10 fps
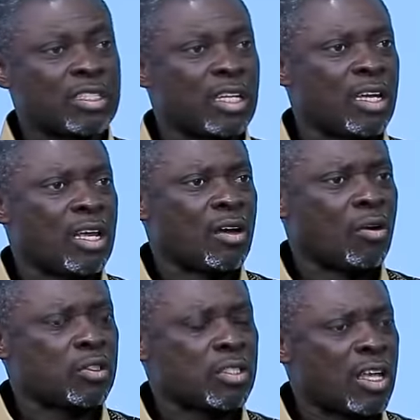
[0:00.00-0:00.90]
you say,
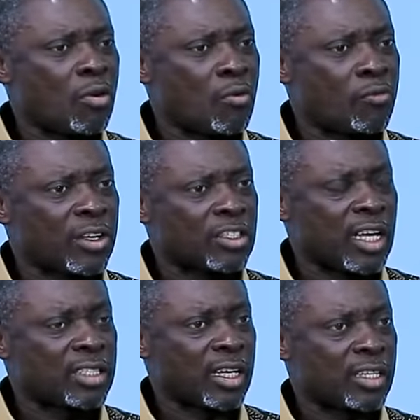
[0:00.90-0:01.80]
or see a young
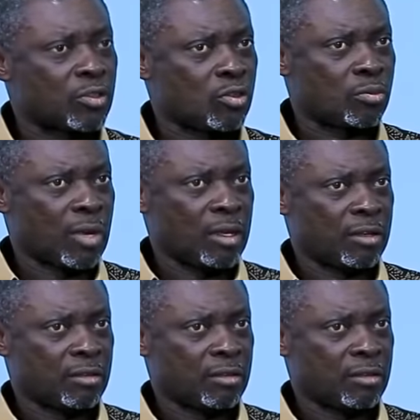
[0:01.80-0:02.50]
fanchas as a summa.